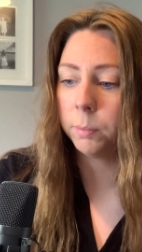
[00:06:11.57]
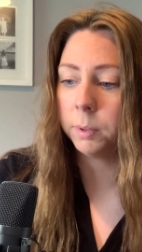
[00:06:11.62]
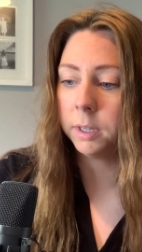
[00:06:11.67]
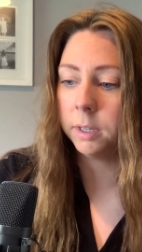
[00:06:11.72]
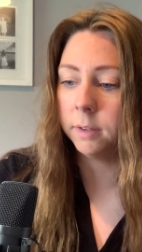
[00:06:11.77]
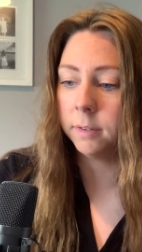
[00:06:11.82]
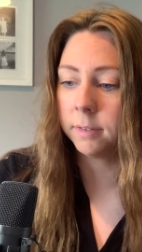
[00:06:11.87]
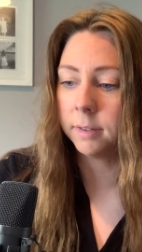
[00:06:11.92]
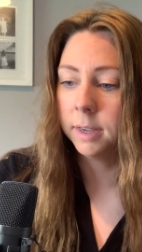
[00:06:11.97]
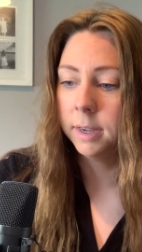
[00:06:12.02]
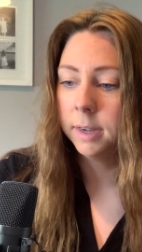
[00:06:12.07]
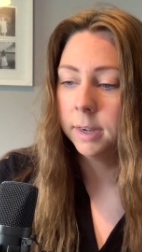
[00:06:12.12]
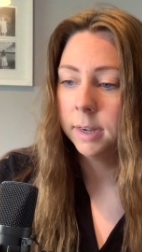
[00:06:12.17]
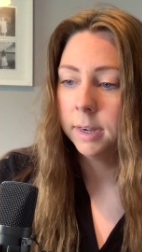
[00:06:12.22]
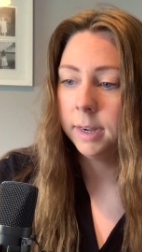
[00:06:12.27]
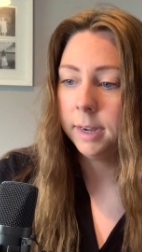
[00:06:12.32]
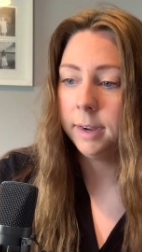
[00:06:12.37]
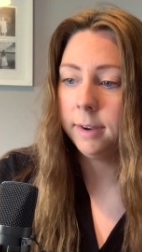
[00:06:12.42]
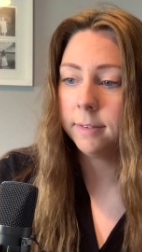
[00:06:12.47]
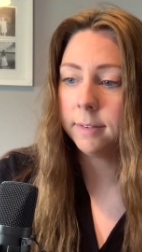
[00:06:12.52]
Because
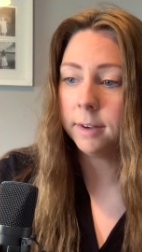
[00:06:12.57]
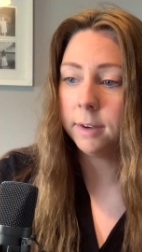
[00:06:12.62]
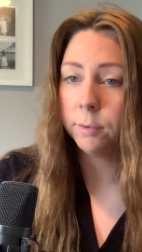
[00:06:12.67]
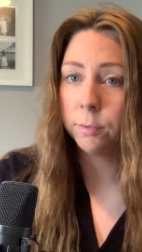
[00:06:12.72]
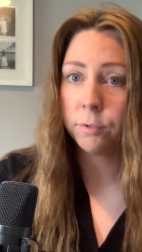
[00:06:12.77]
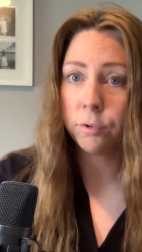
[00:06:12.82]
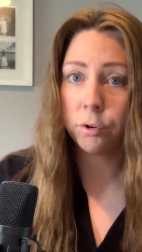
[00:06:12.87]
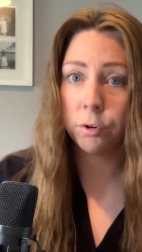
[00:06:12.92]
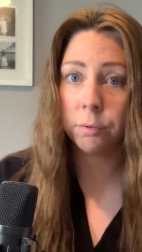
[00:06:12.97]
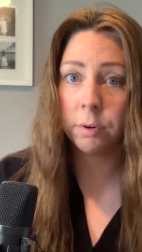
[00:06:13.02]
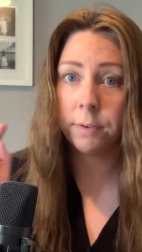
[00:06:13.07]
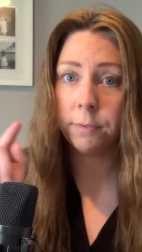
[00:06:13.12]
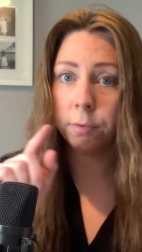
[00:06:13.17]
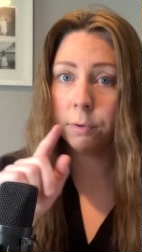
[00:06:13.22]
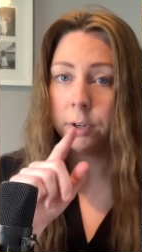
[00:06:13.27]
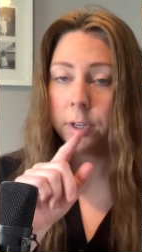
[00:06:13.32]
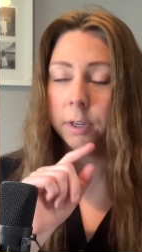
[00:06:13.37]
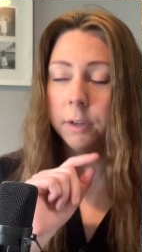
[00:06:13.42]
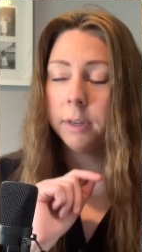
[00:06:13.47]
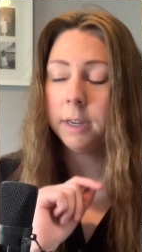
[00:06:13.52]
here's a little story
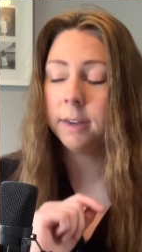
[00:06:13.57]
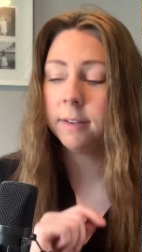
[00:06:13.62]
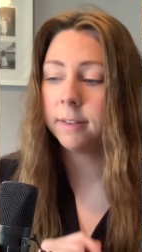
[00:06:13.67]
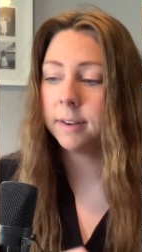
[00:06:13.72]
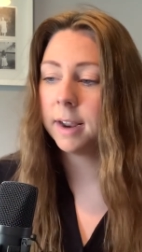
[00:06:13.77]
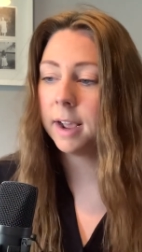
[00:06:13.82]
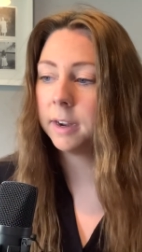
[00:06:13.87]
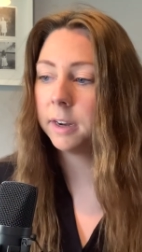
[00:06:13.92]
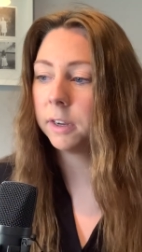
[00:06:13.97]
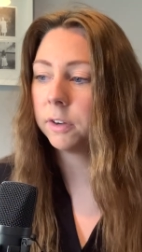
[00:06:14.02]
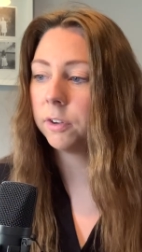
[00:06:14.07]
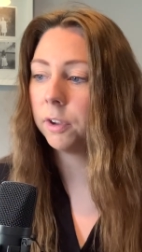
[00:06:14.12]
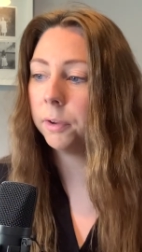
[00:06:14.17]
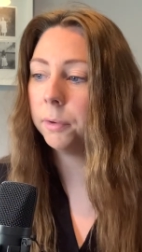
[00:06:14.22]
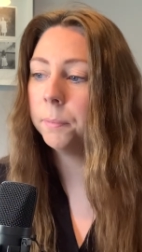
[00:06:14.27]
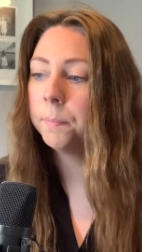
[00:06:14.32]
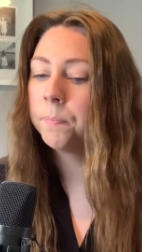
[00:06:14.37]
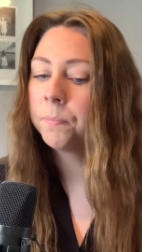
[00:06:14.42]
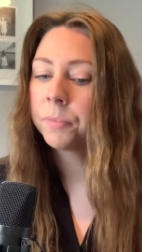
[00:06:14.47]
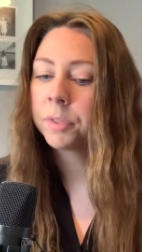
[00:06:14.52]
for you. Here's an
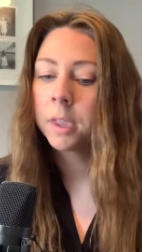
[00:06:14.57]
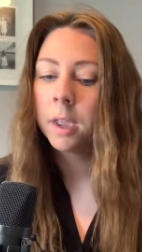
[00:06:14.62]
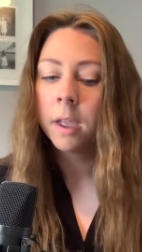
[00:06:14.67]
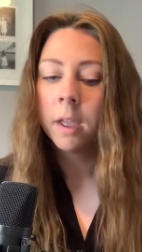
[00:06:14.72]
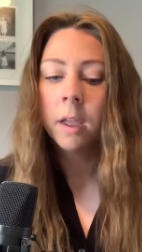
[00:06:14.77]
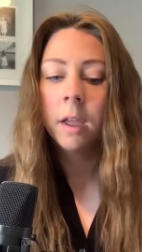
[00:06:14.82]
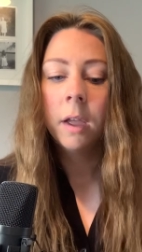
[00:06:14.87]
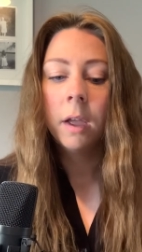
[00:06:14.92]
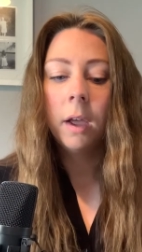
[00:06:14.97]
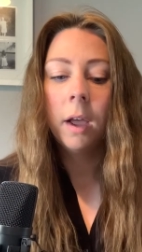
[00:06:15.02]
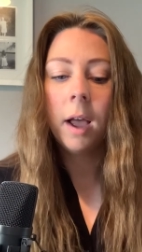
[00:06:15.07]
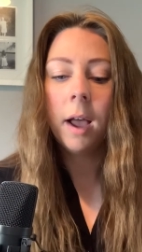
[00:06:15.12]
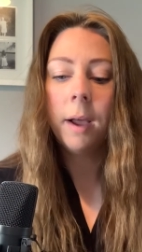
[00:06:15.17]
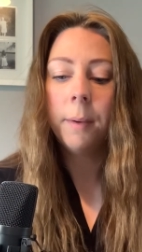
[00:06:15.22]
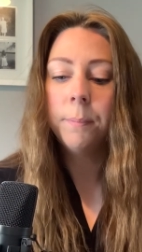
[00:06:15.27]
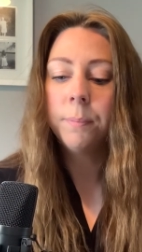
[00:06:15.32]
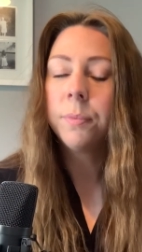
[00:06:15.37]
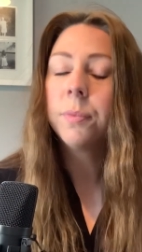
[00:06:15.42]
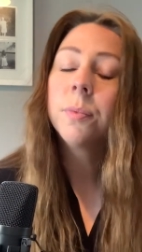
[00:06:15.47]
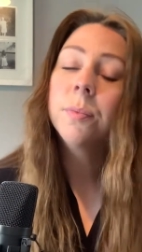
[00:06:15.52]
anecdote.
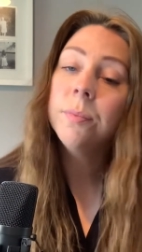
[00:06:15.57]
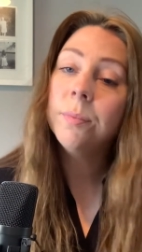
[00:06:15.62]
Um,